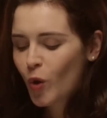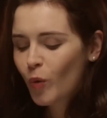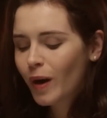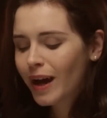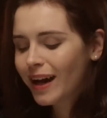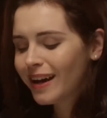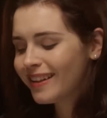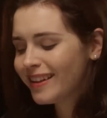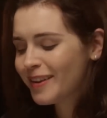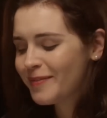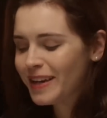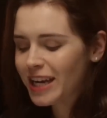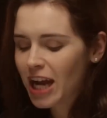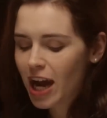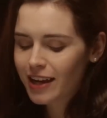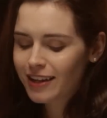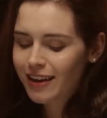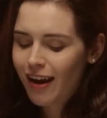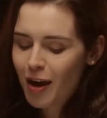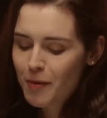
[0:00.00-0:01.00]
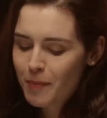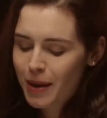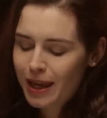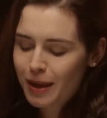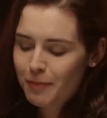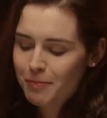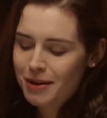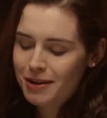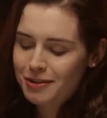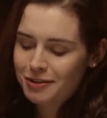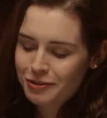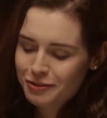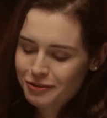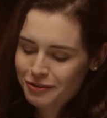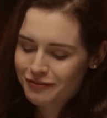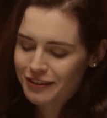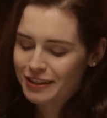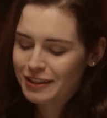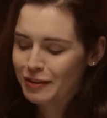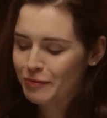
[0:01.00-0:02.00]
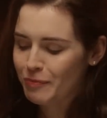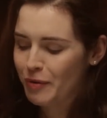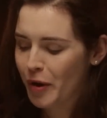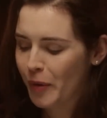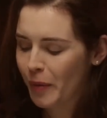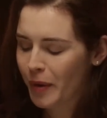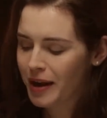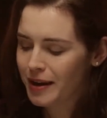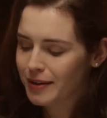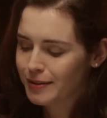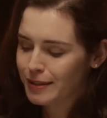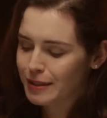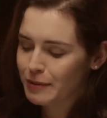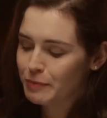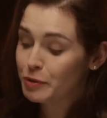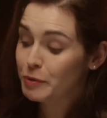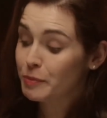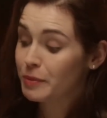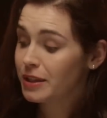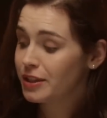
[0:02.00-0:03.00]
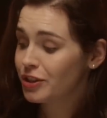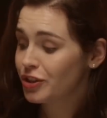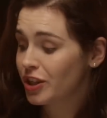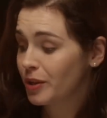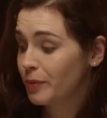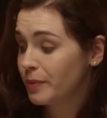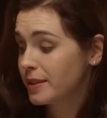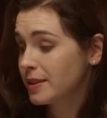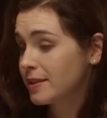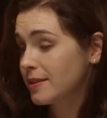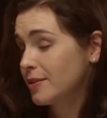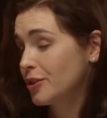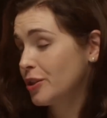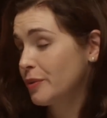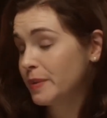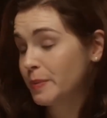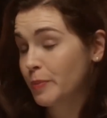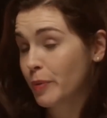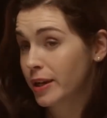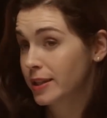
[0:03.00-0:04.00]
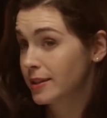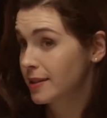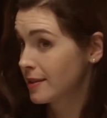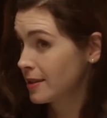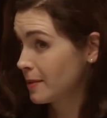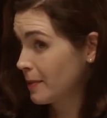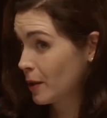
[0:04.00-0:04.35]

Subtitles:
Well, I mean, I make a partial defence of Mary Whitehouse in the book, because she was prescient